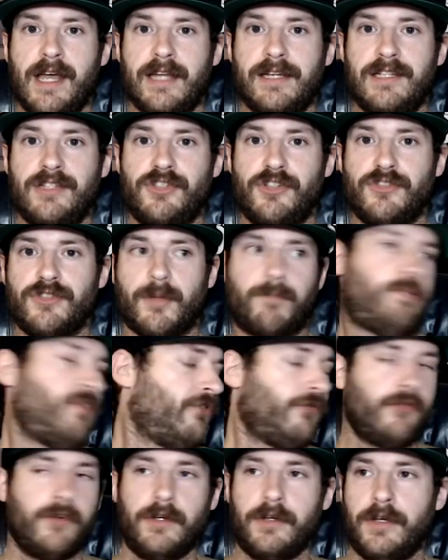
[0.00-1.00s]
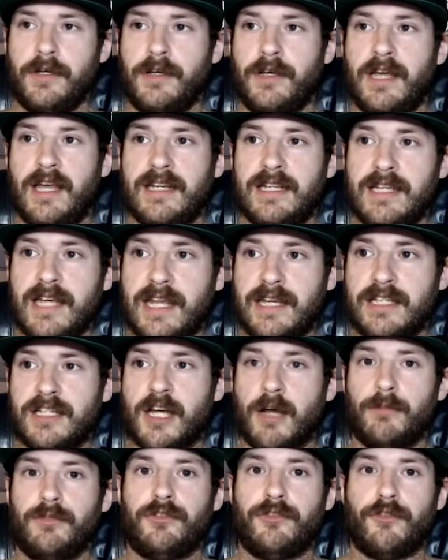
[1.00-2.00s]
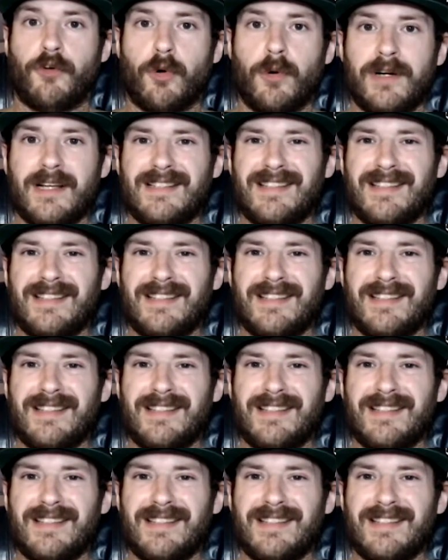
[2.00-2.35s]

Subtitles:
And he just like, and he comes forward.